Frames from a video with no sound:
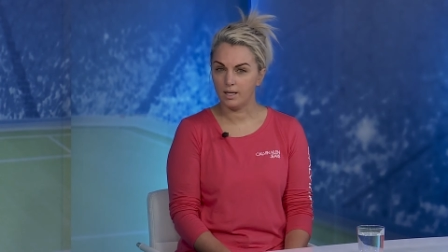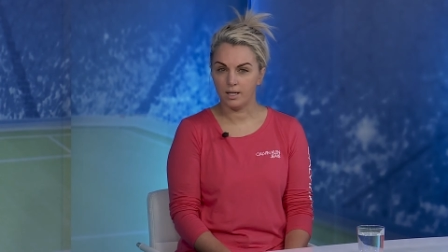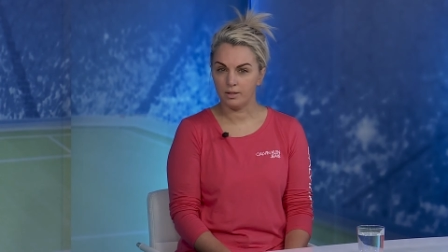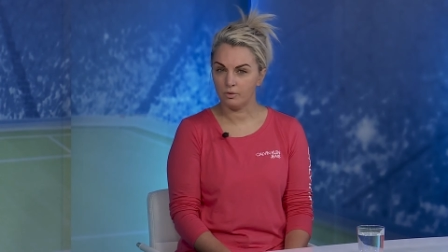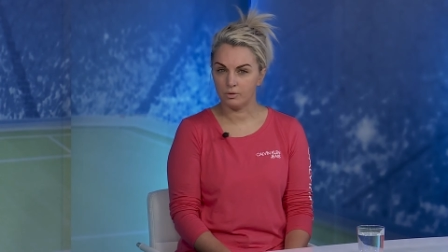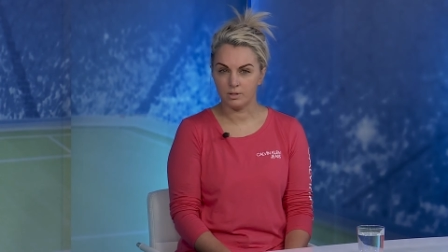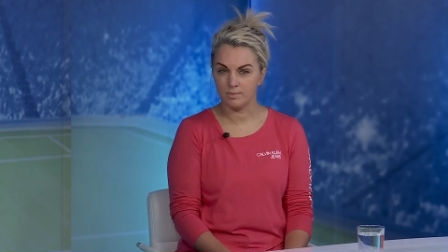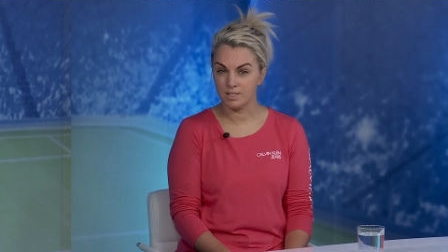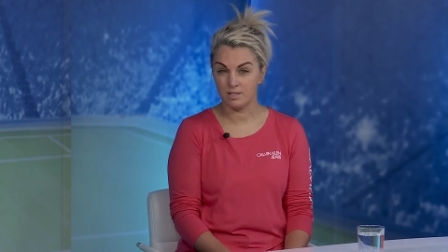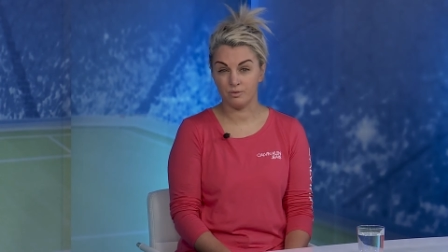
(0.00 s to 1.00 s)
I thought to
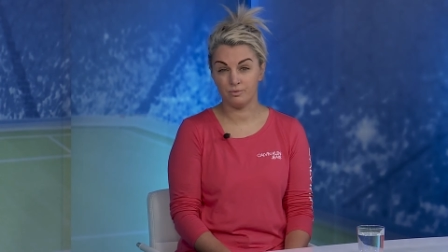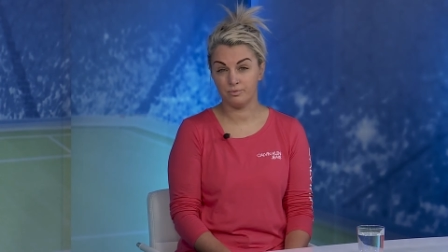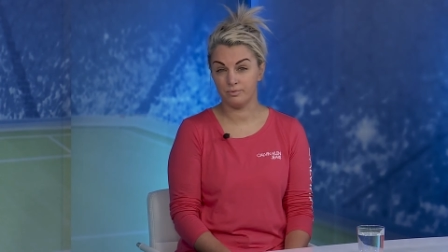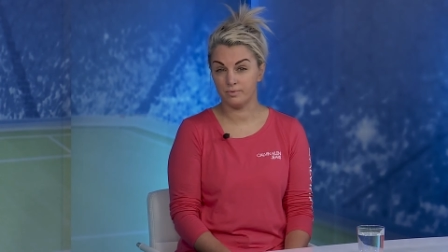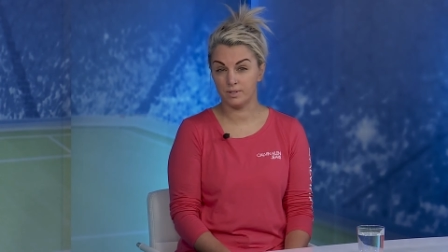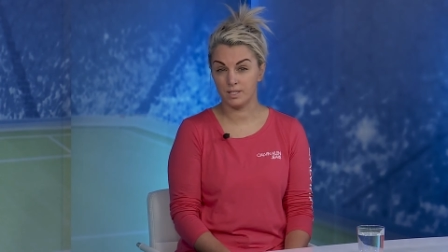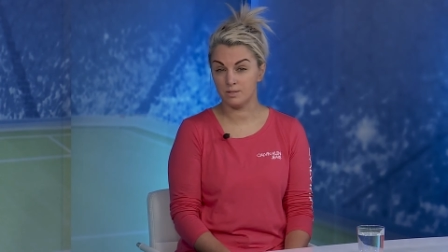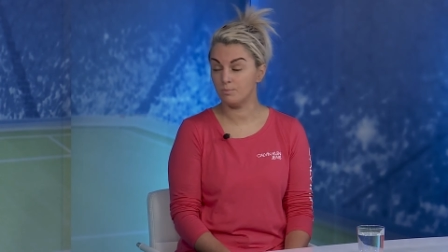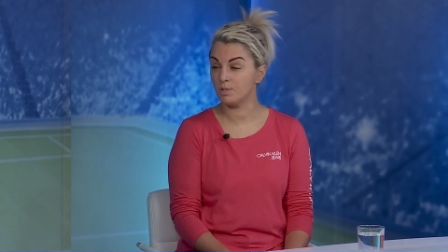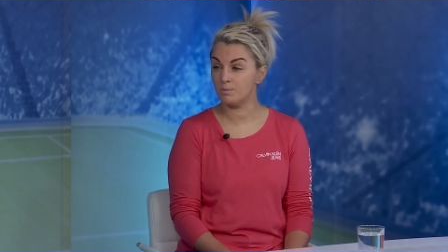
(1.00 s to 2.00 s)
myself,
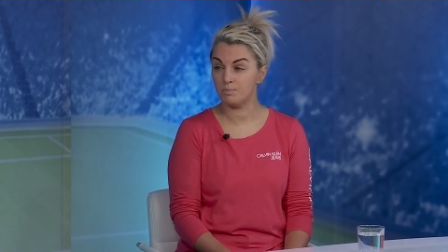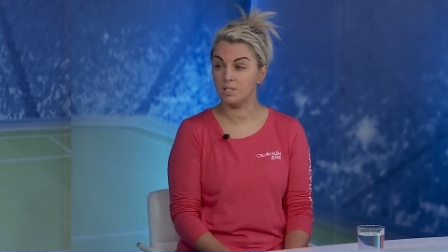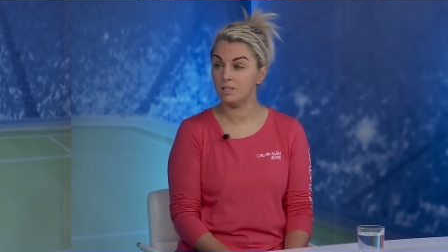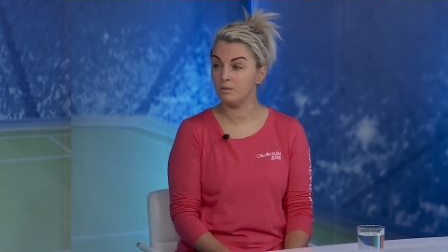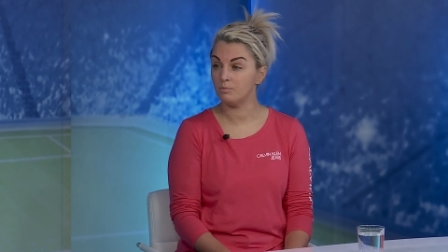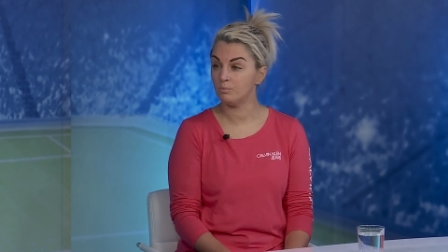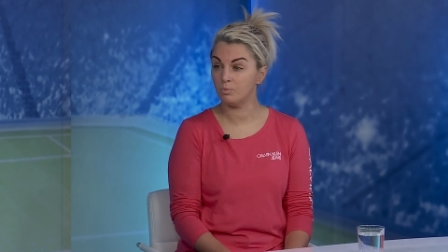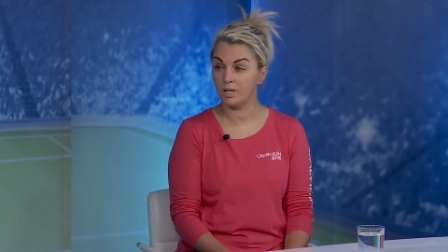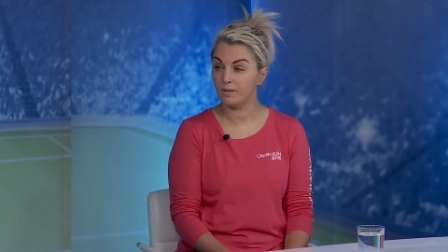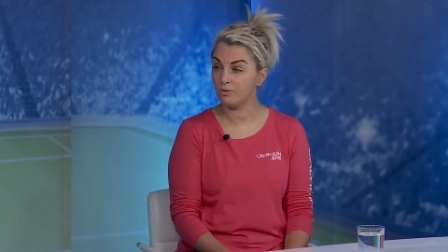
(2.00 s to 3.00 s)
this must be
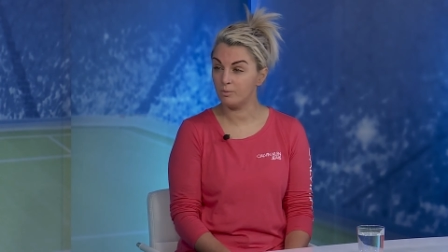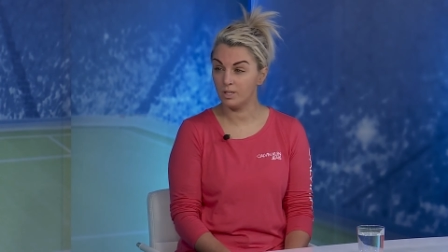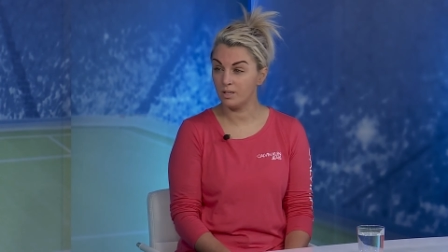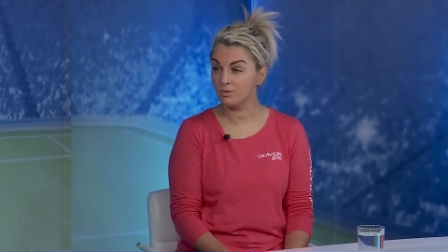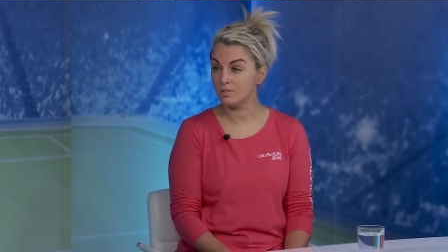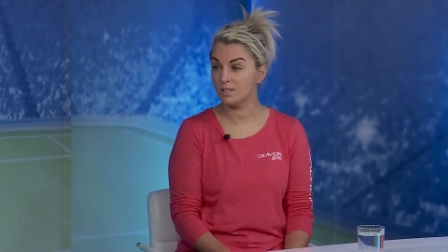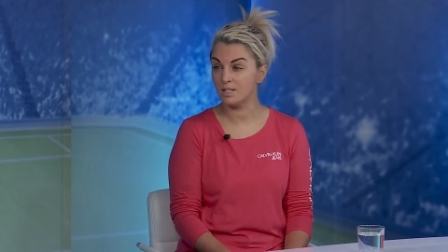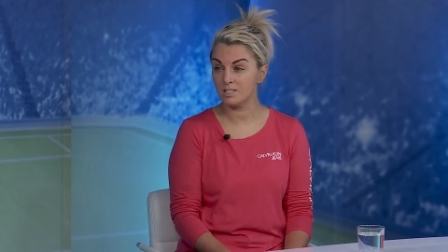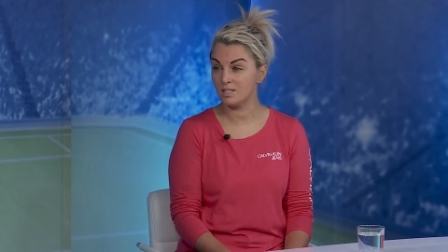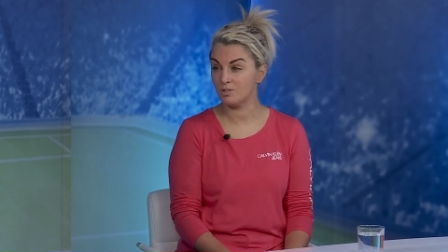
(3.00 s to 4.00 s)
what everyone else in
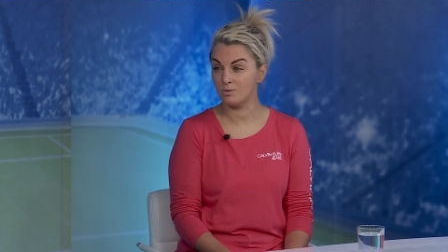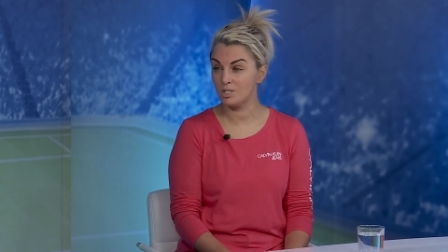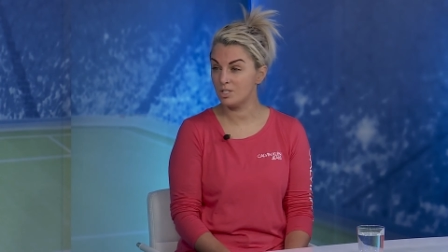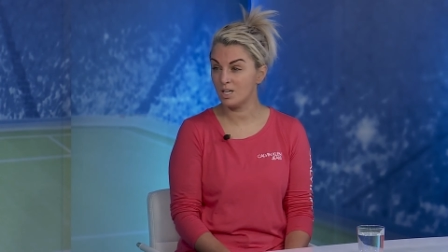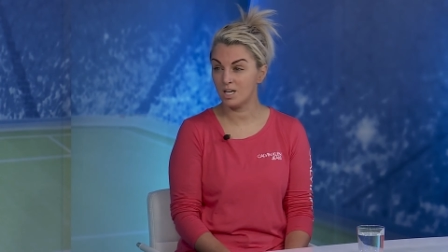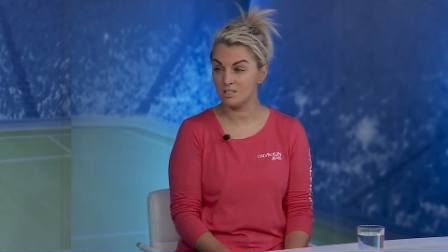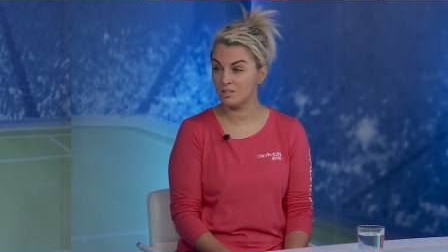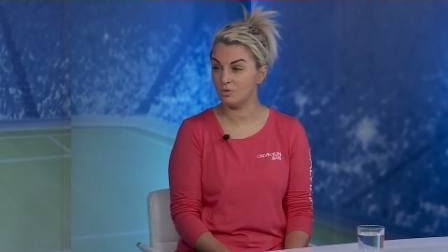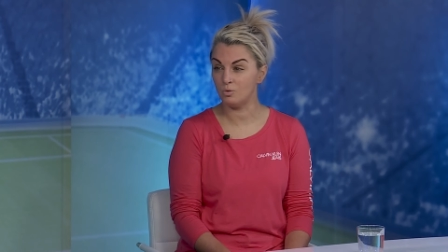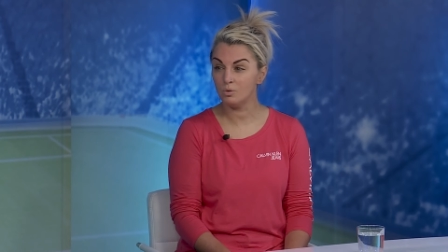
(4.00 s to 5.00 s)
this situation has
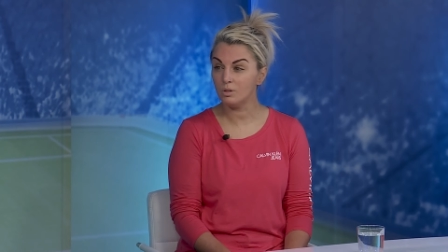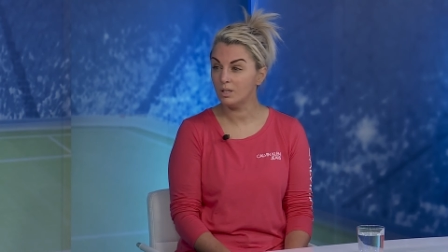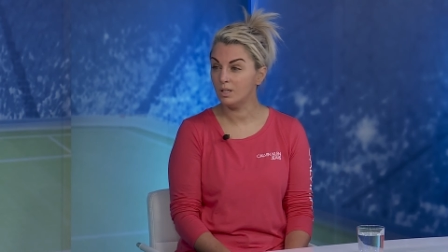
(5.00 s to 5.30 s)
to do.